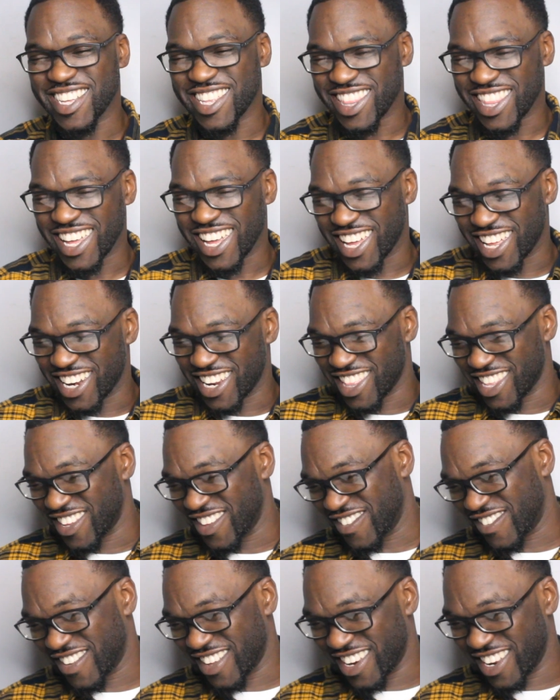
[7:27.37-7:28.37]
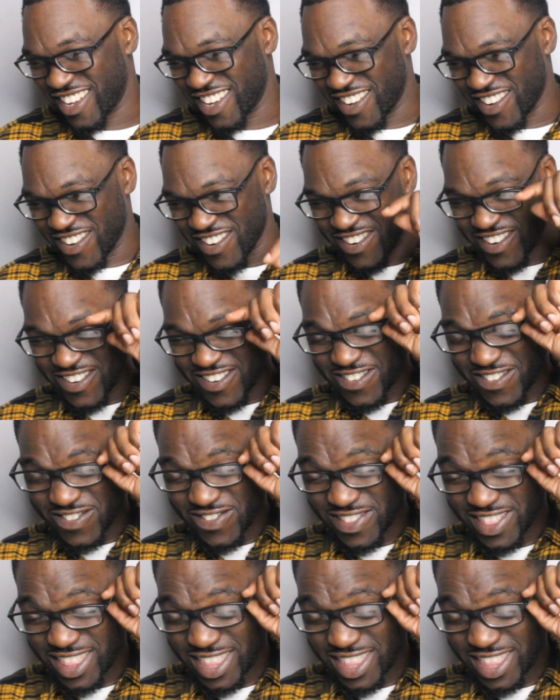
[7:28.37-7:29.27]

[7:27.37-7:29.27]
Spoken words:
at the end of this video?